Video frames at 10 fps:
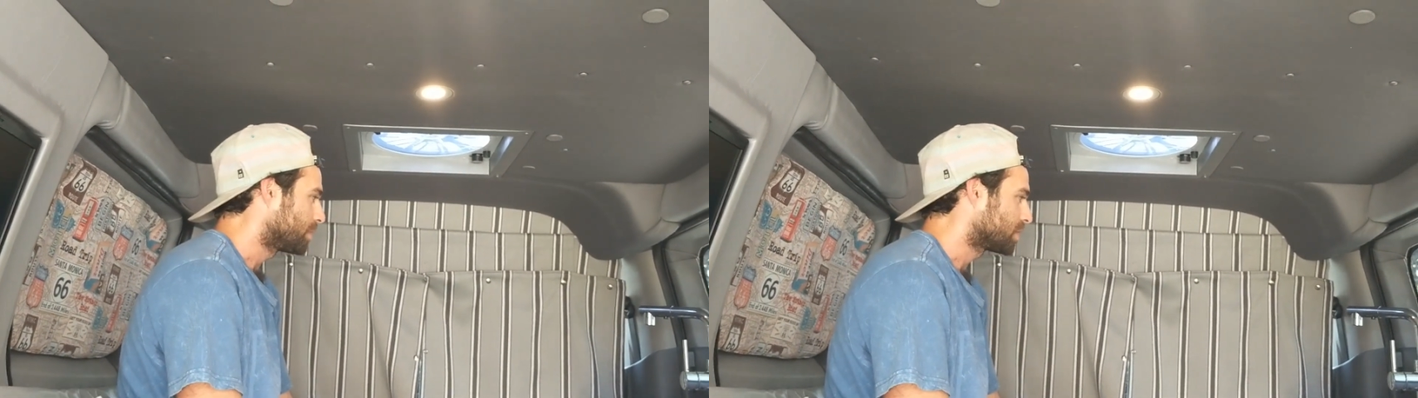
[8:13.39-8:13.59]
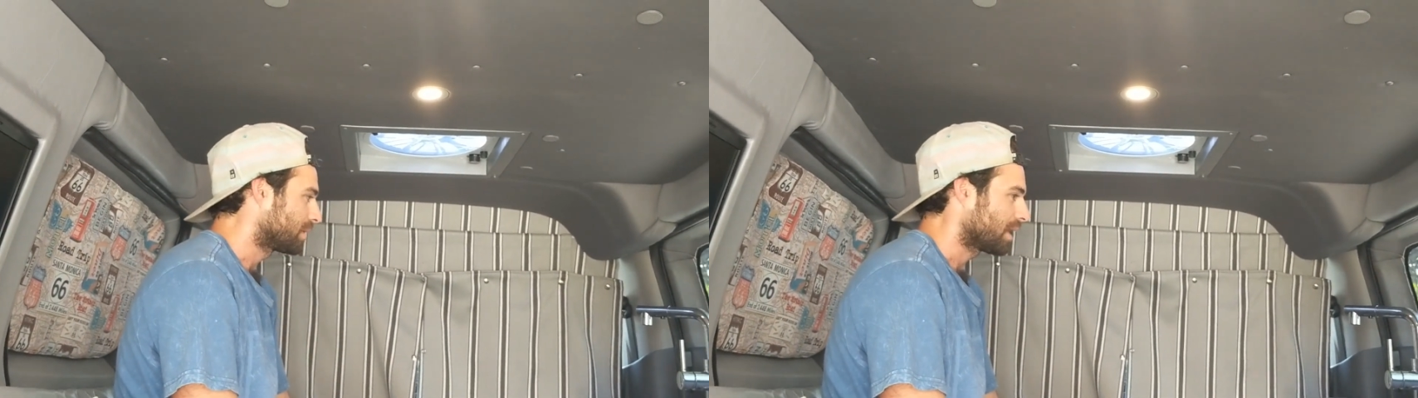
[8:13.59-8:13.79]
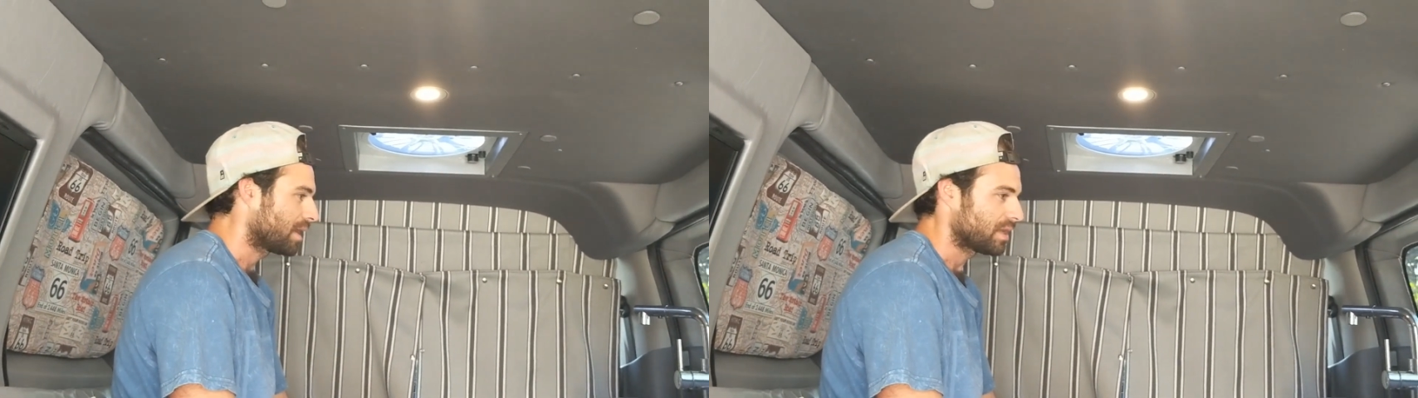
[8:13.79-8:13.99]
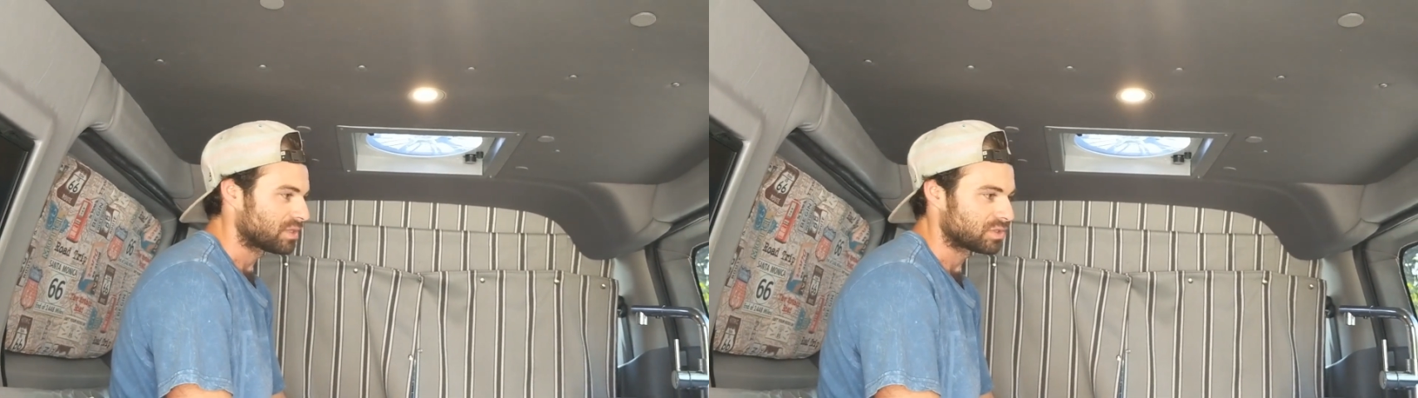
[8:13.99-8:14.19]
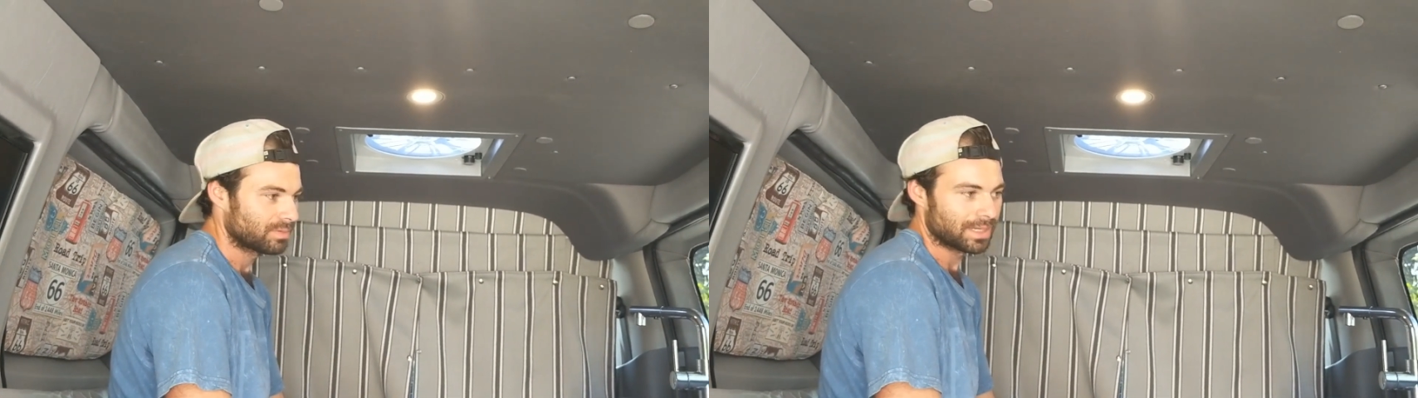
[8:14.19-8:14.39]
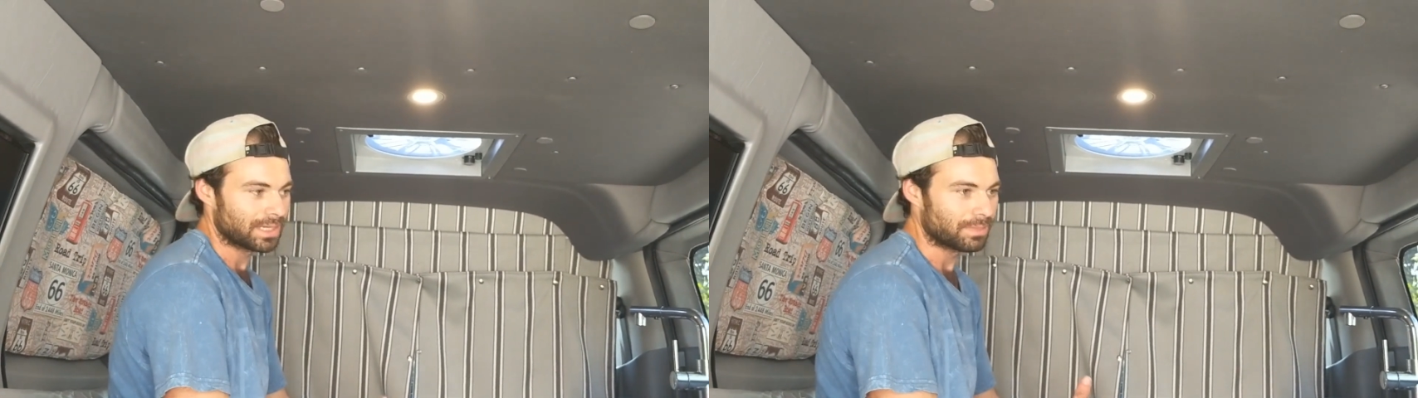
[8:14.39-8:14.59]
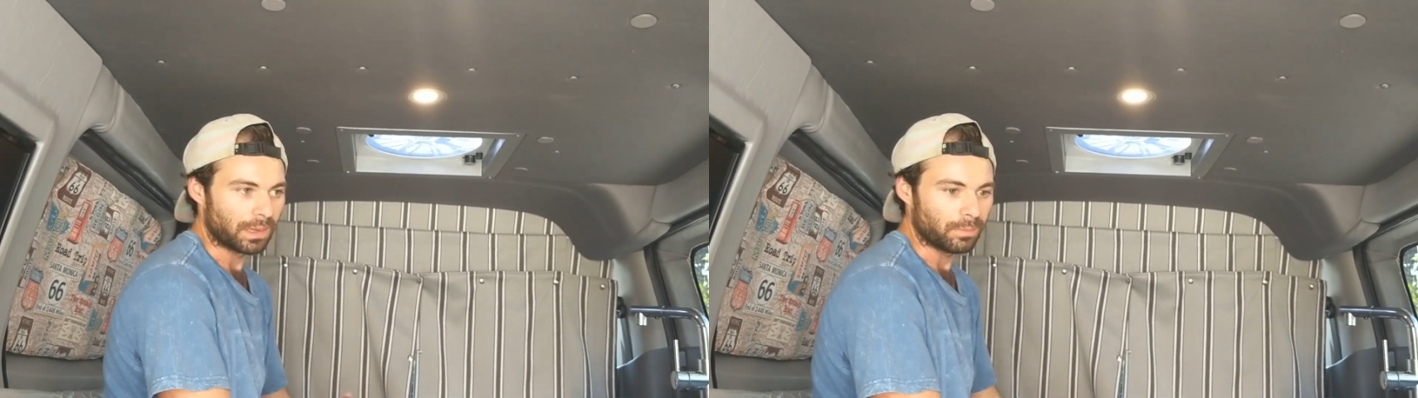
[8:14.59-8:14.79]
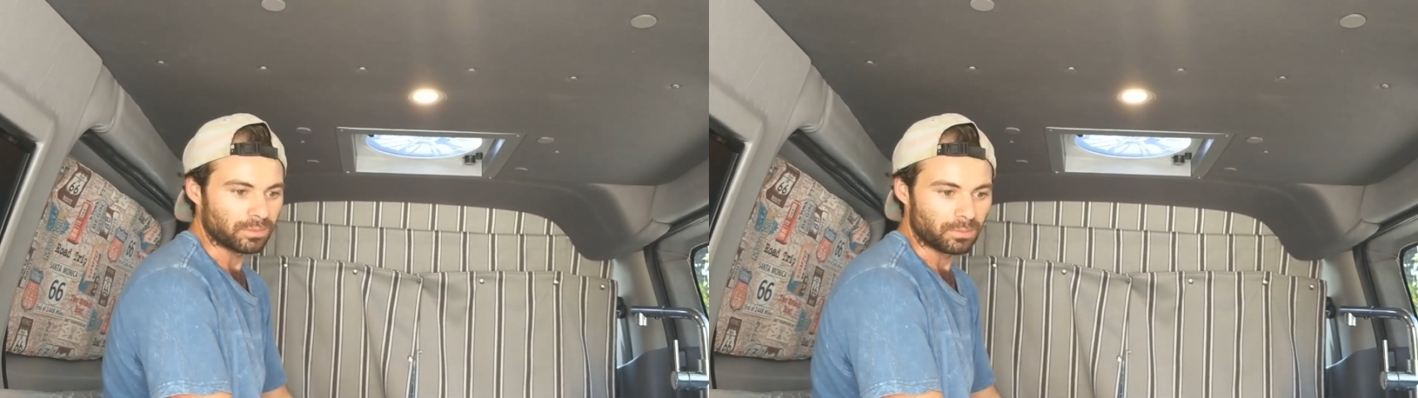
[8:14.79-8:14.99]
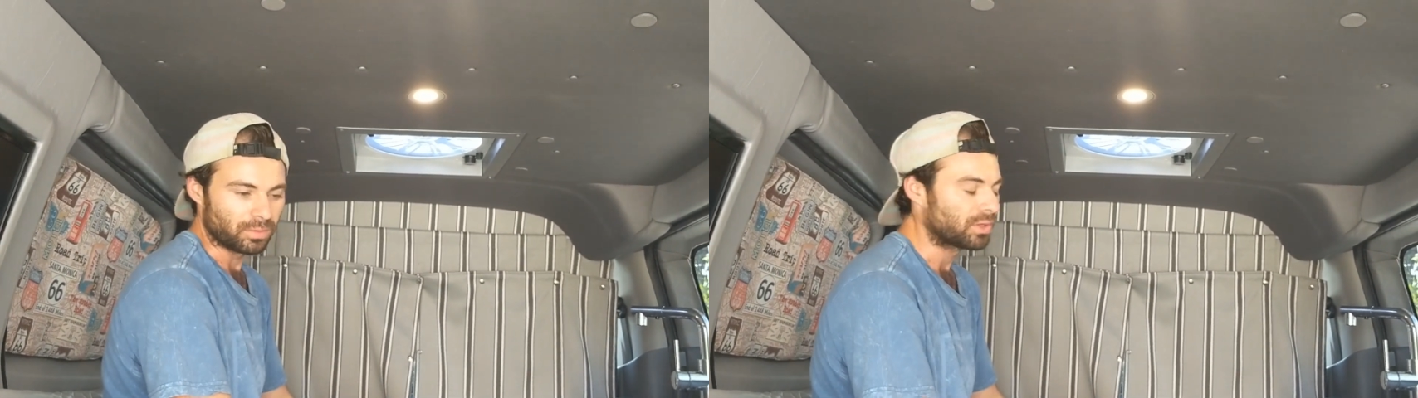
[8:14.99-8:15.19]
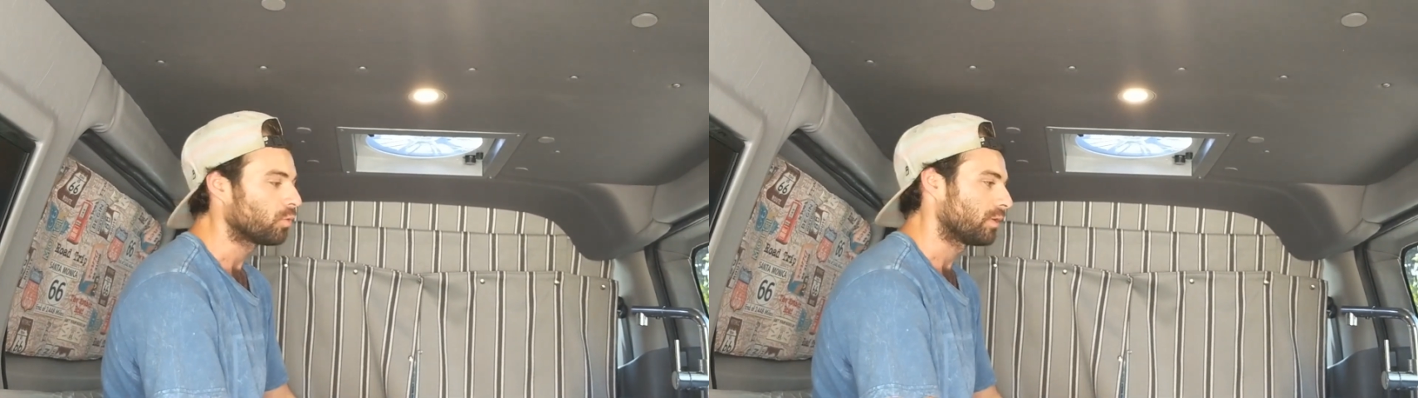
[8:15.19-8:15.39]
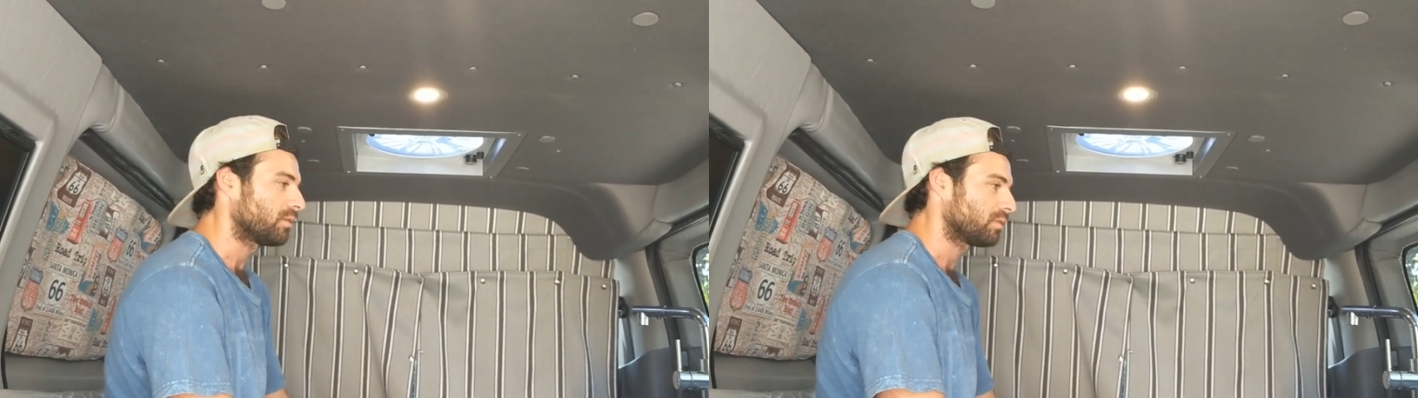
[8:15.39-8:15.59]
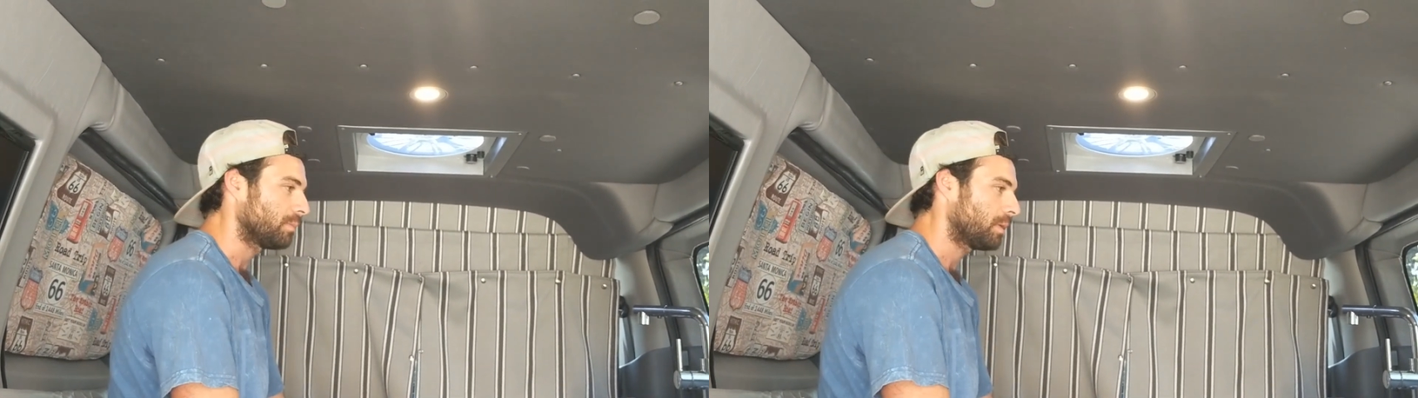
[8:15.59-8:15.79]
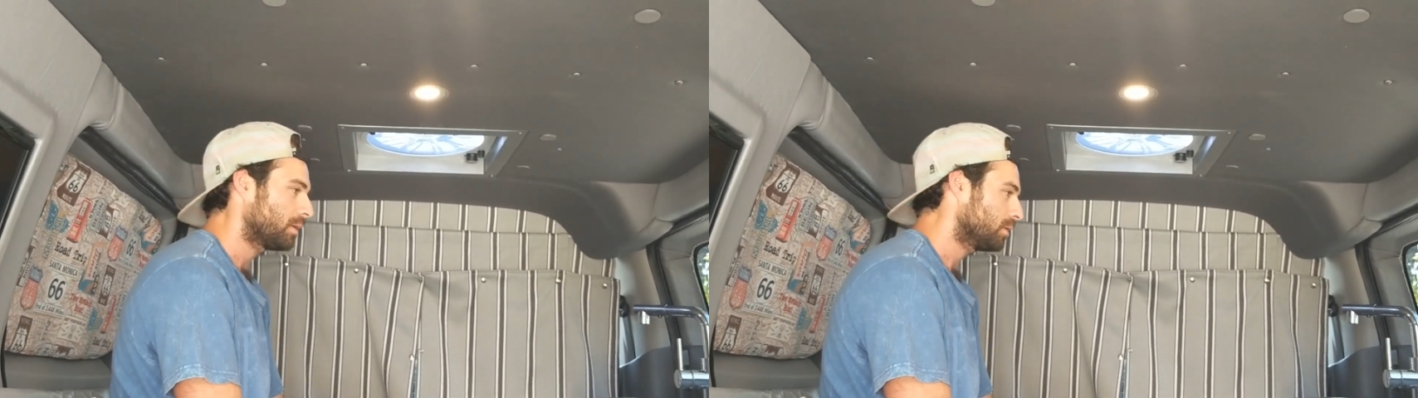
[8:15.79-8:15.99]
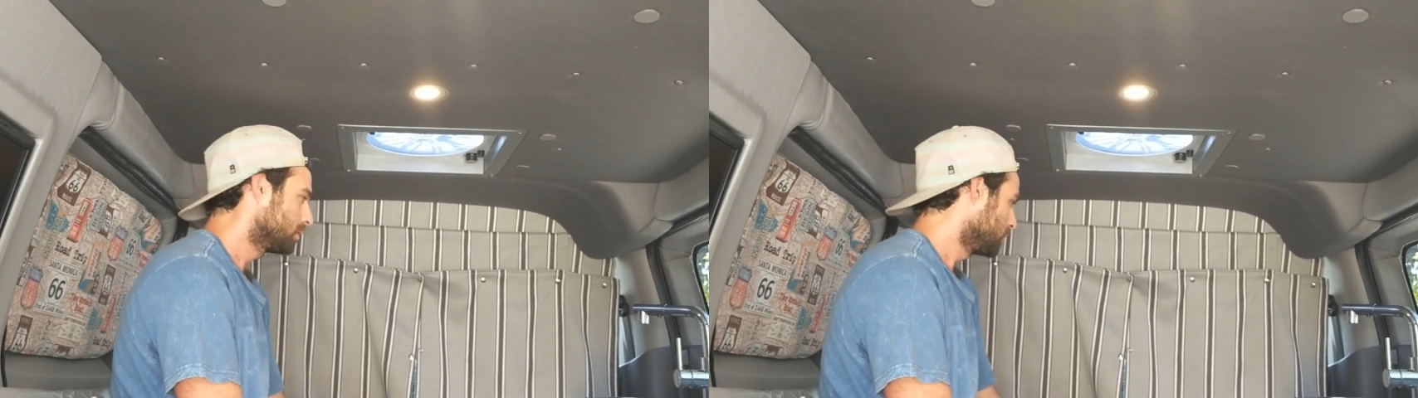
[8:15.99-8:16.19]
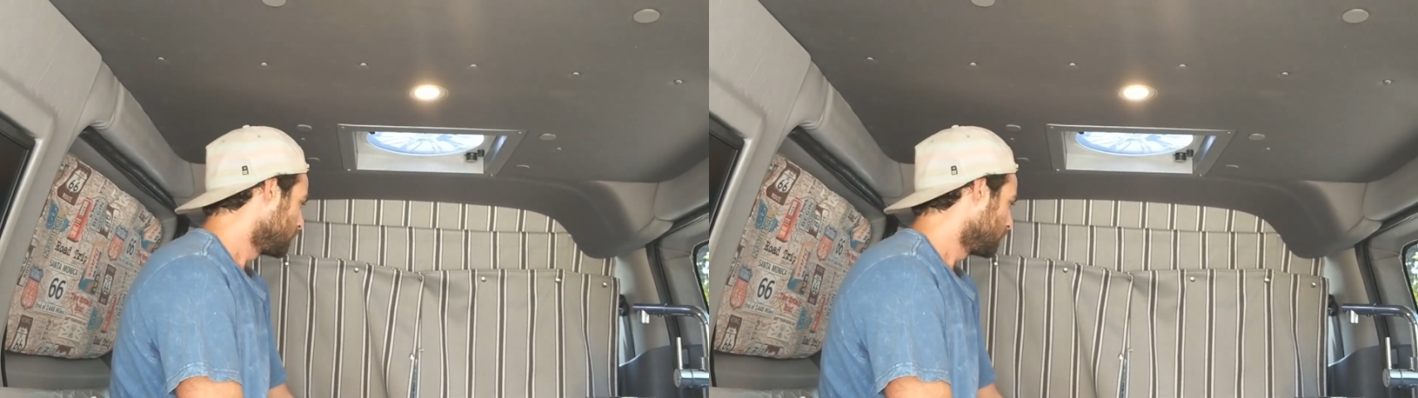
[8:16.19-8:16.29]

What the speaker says: Just because you need to be able to breathe when you're sleeping.